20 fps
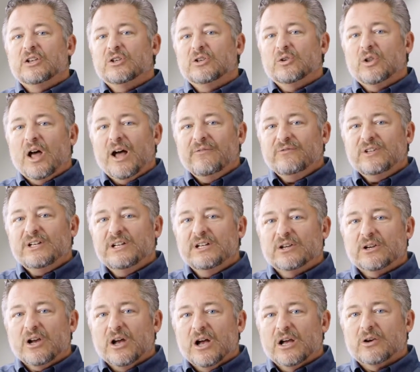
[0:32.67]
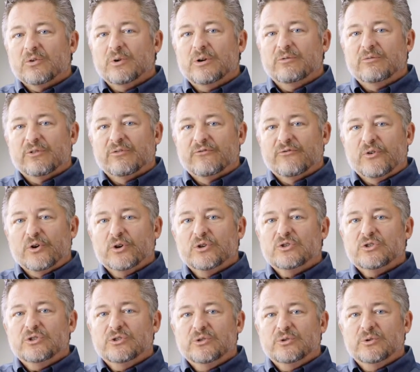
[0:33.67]
You'll often hear concrete
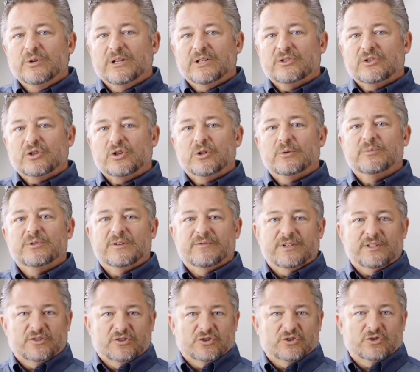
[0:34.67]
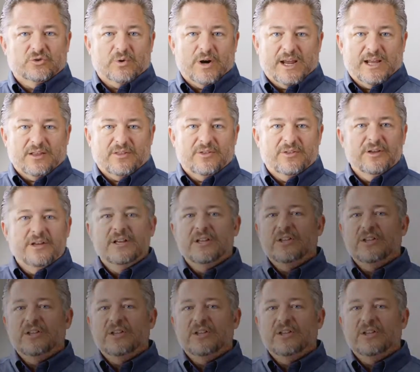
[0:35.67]
referred to in terms of its strength.